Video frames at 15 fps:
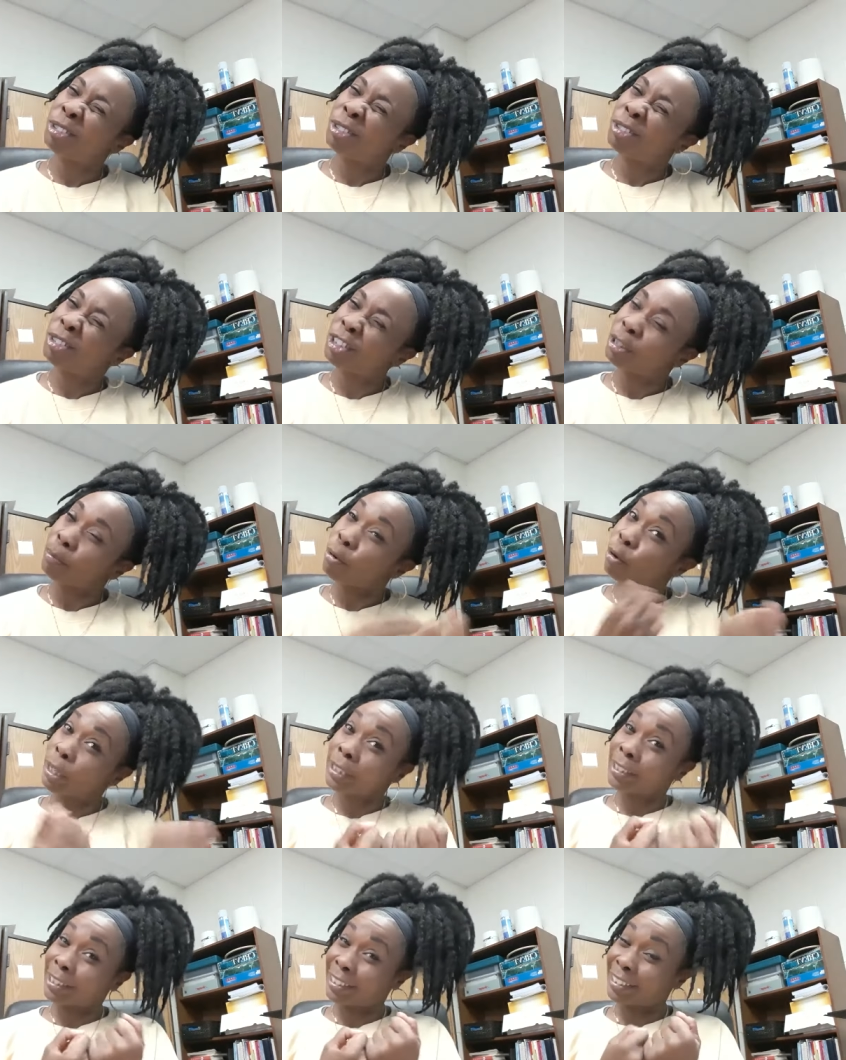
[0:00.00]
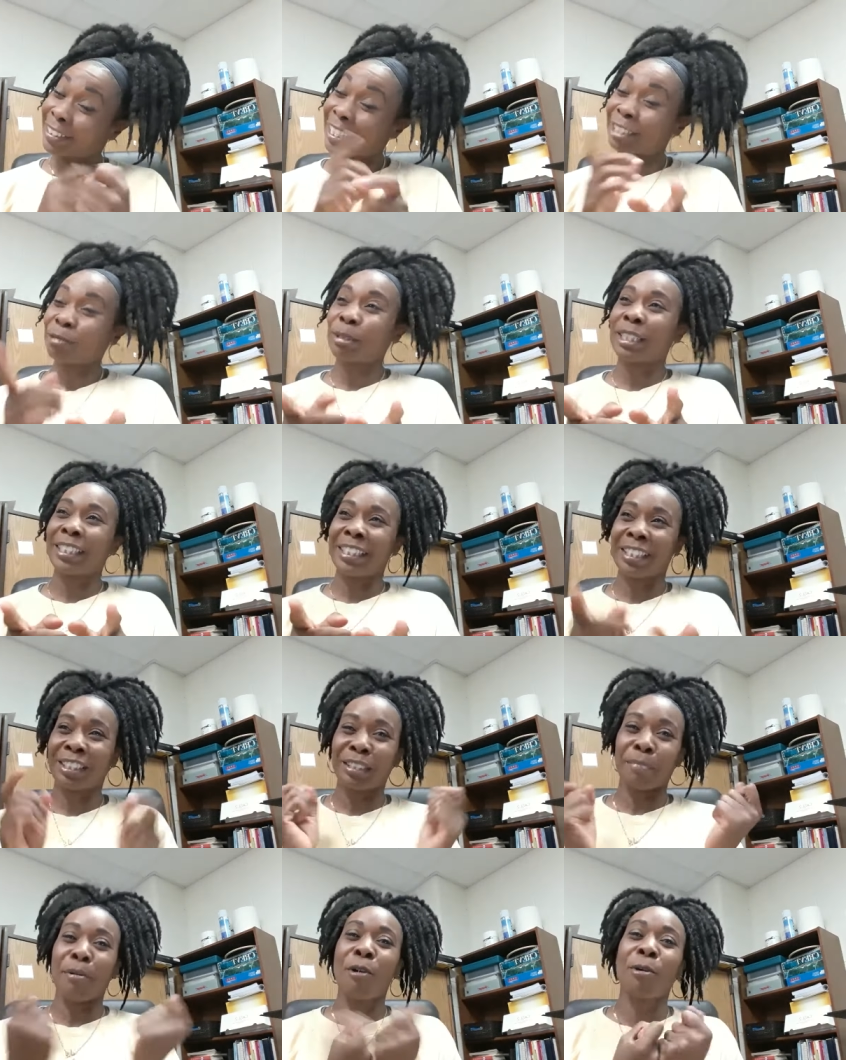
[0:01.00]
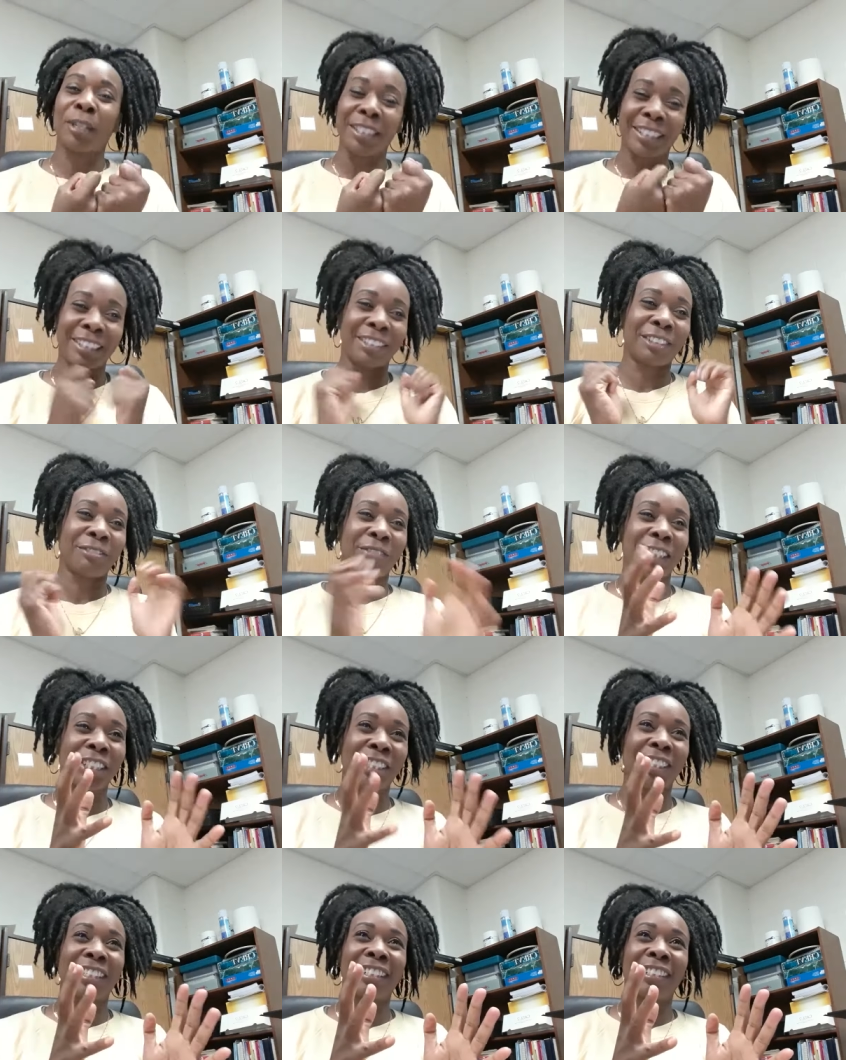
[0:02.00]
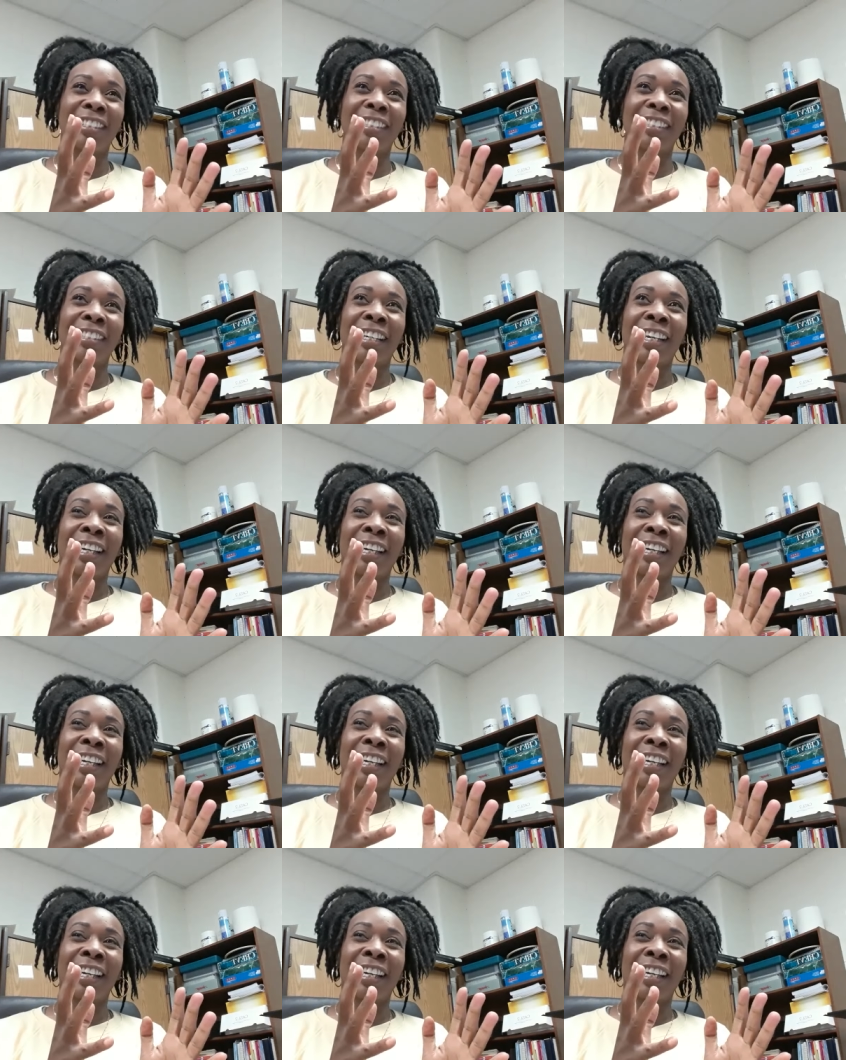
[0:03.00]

supports that's what it is supports interventions